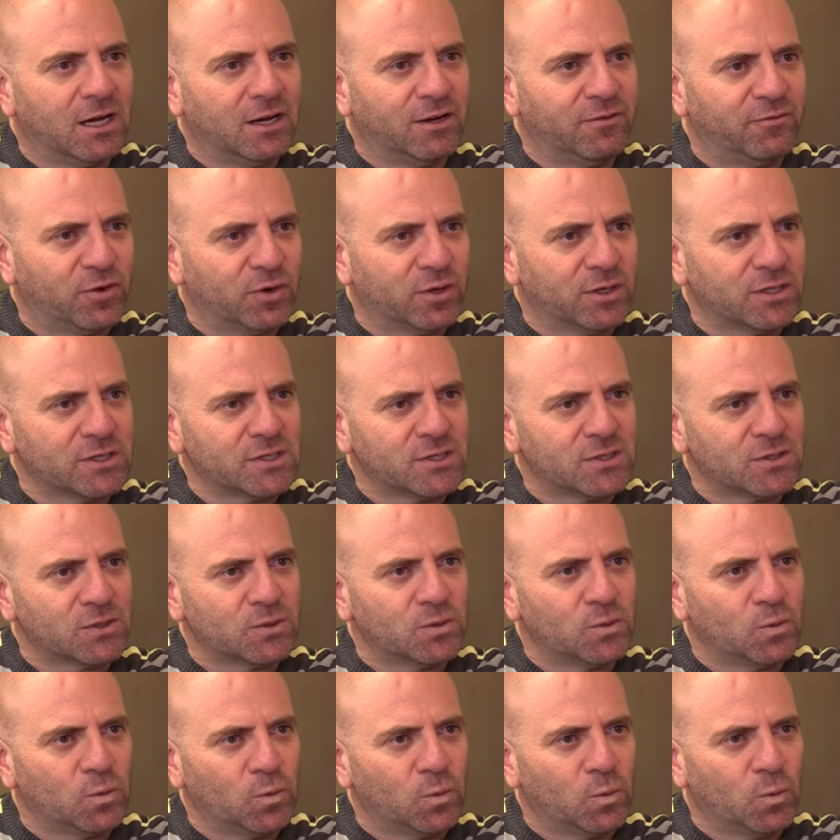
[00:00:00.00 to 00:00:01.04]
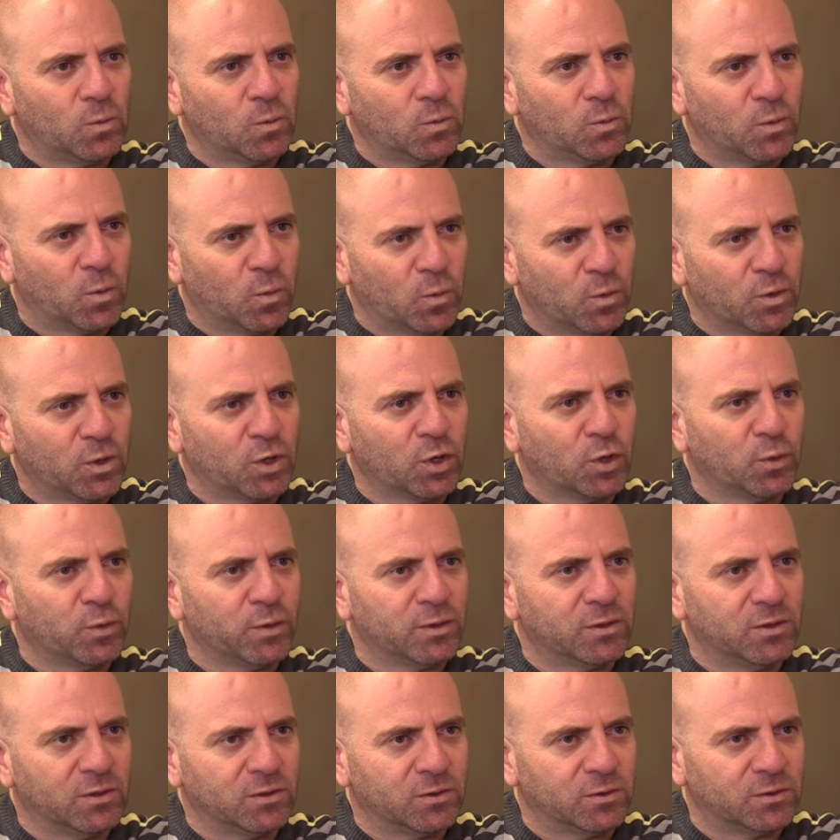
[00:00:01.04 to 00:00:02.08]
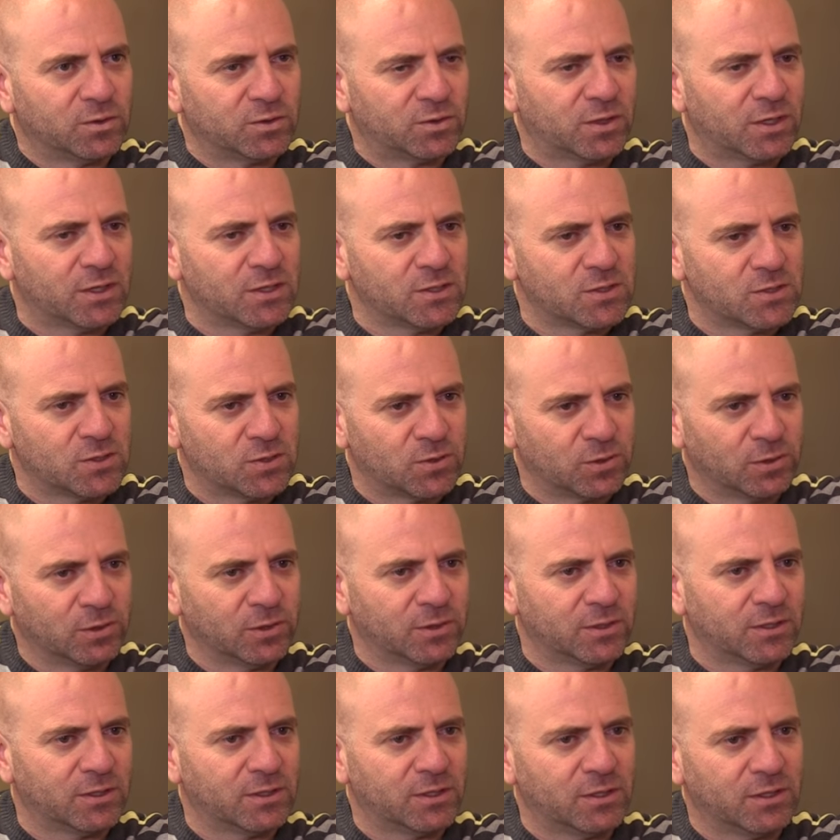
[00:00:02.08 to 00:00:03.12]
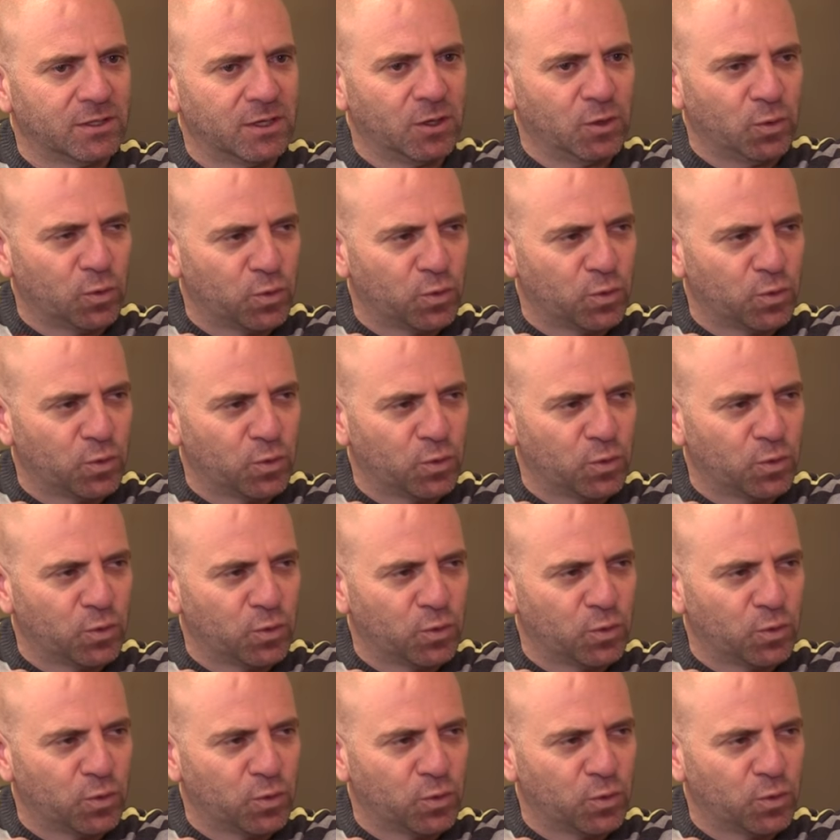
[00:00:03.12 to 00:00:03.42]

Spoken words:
For us, the work we do tries to look